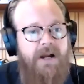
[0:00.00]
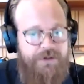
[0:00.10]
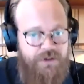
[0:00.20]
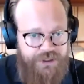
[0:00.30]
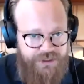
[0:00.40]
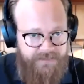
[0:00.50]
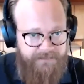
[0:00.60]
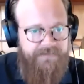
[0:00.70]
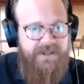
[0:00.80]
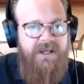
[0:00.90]
a Christian.
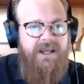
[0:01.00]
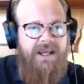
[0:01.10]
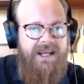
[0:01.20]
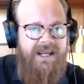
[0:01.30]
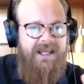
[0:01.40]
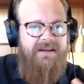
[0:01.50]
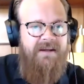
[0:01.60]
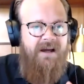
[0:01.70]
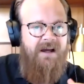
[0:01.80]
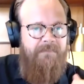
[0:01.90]
And
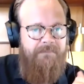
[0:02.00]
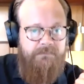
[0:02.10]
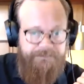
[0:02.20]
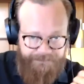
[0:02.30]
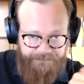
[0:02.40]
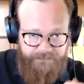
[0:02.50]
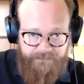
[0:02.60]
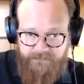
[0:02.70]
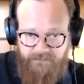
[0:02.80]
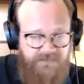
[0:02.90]

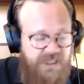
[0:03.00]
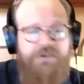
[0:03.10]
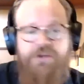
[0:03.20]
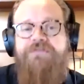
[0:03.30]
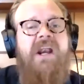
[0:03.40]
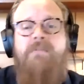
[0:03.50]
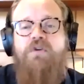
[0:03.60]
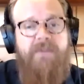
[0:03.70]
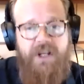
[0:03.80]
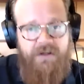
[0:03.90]
so he's very
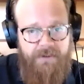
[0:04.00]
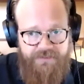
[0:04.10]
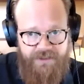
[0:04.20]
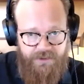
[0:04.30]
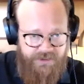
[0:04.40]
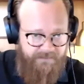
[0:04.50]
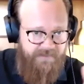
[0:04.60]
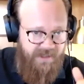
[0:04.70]
moved by their persecution.